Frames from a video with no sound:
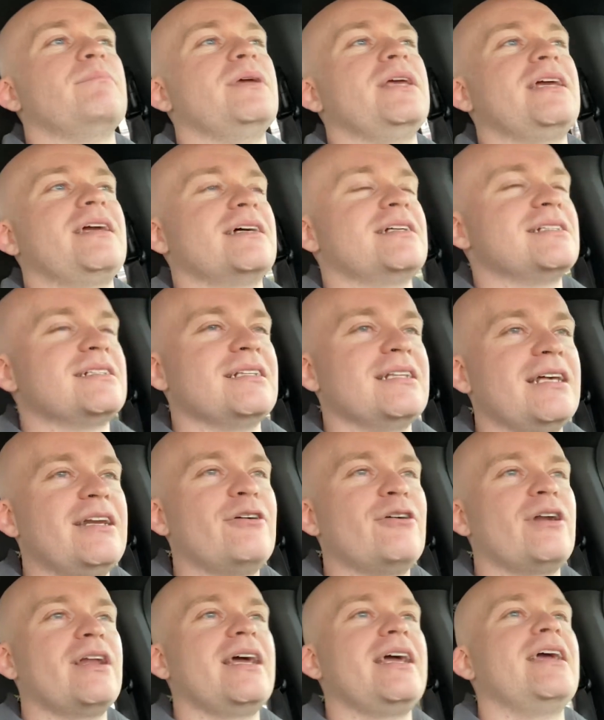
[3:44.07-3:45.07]
because
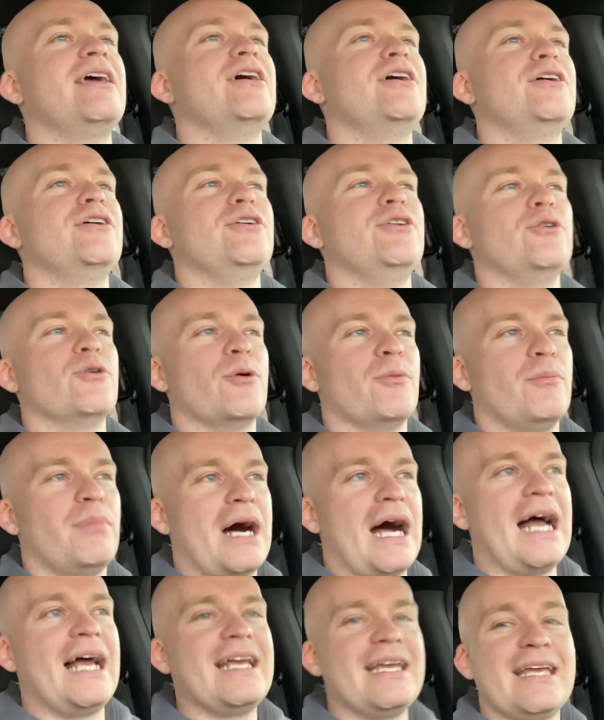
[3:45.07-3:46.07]
literally you're
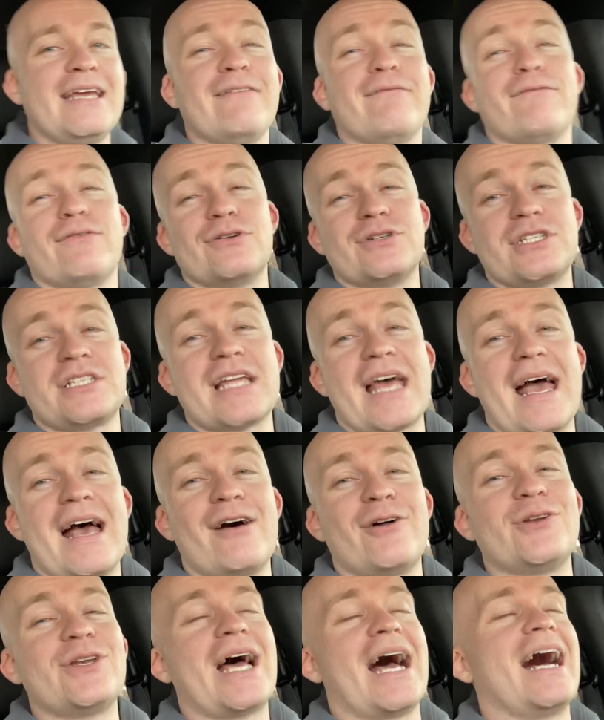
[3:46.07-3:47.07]
buying it for
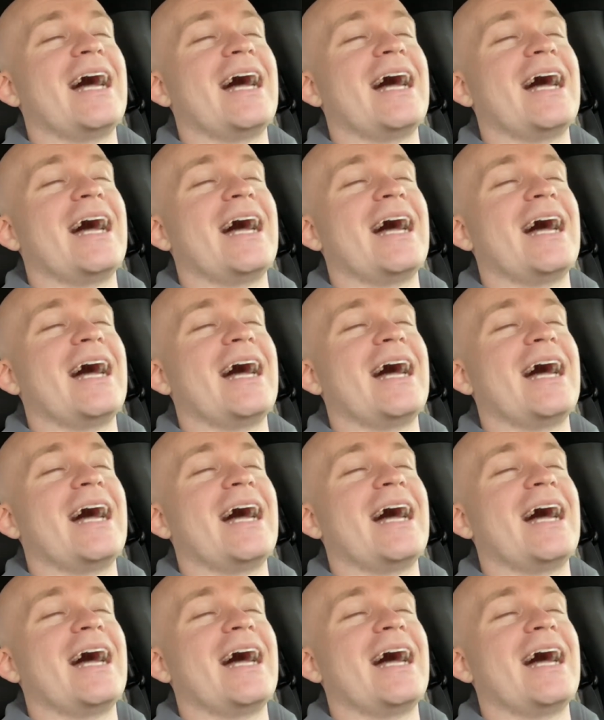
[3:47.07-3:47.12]
sound.